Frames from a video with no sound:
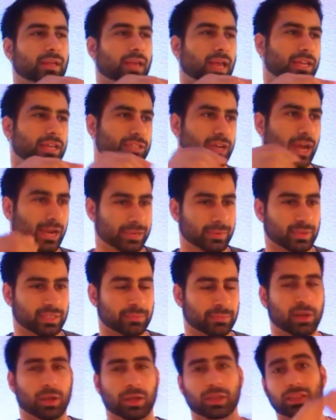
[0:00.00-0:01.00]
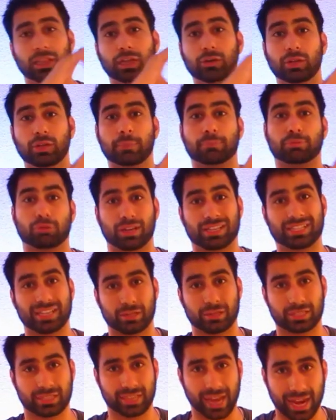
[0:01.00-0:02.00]
and documents them all and literally prints
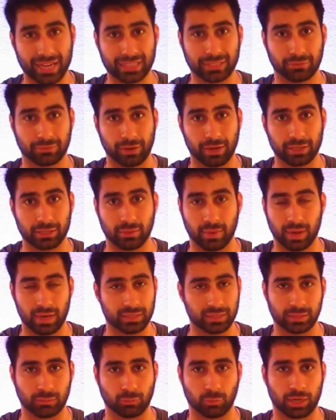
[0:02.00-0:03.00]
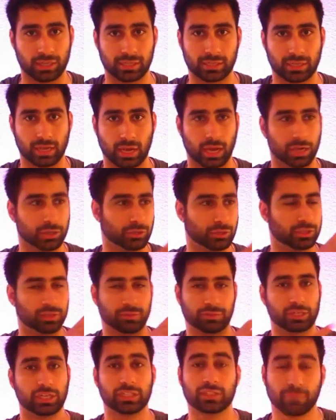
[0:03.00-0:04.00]
out stacks of resumes and wastes hundreds
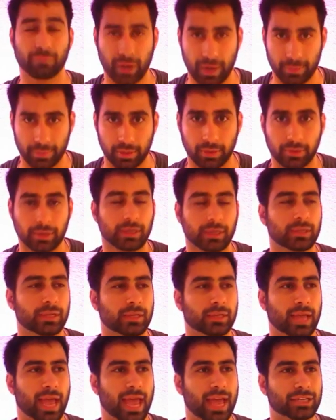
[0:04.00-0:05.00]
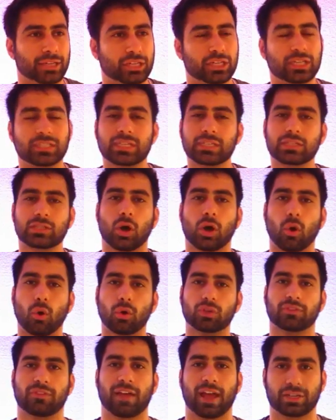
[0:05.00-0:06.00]
of sheets of paper. And she does this the
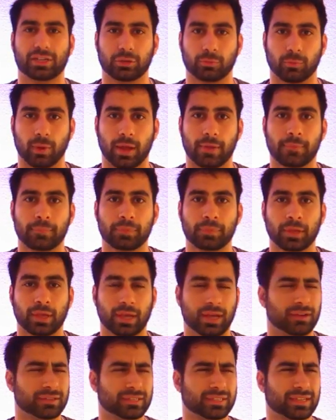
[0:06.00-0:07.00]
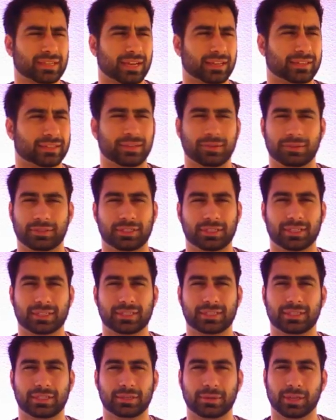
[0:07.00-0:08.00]
old-fashioned way. And I was just like, dude,
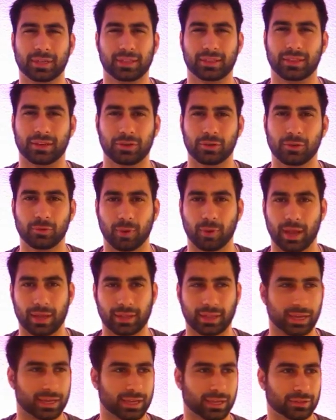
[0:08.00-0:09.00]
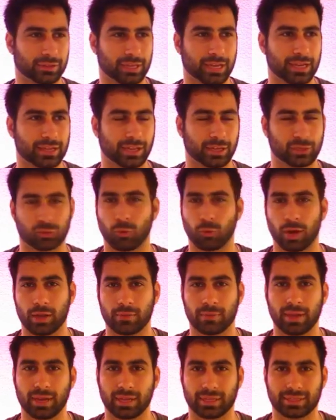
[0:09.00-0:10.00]
just do it the new way. Like, it'll take you like
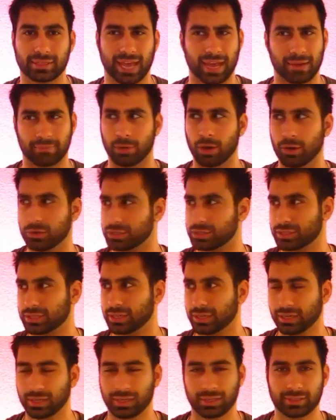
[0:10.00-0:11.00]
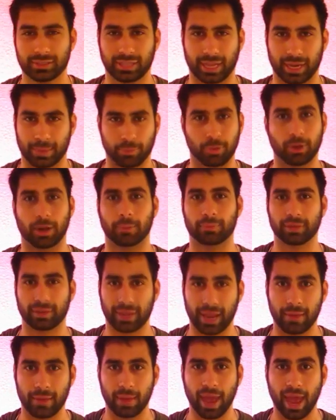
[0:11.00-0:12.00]
20 minutes at most to like put up the
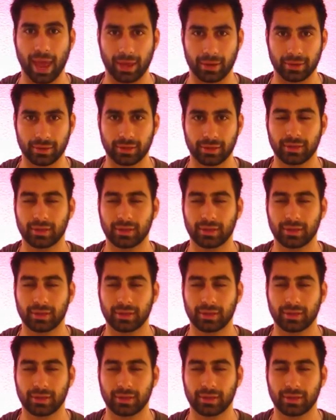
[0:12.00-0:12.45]
damn ad